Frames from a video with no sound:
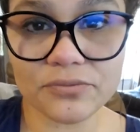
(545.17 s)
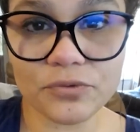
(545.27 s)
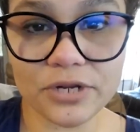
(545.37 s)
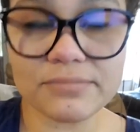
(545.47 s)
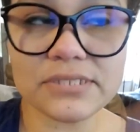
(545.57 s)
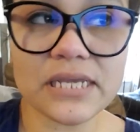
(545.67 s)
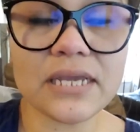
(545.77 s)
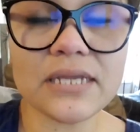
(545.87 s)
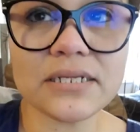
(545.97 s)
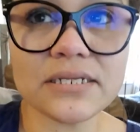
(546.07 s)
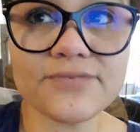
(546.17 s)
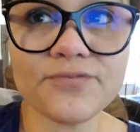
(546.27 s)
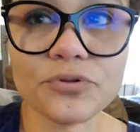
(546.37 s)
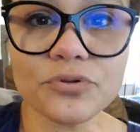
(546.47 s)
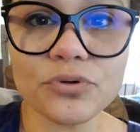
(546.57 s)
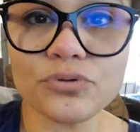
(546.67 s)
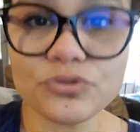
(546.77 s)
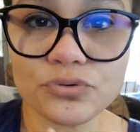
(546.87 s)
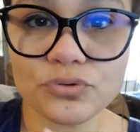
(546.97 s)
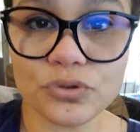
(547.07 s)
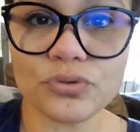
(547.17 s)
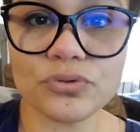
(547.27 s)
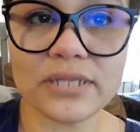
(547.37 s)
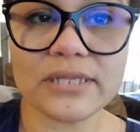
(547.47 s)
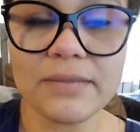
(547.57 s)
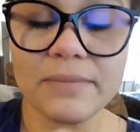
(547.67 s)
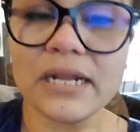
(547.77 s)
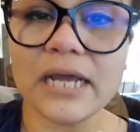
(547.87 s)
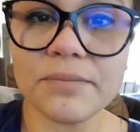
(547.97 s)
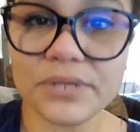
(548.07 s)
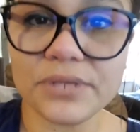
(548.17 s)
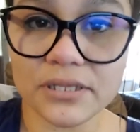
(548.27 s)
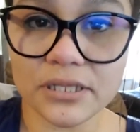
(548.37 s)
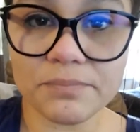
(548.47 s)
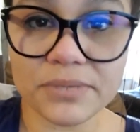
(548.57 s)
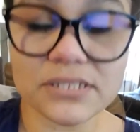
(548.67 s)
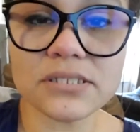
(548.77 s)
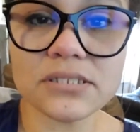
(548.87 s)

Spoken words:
What I'm saying is for those who know that they may not be in the best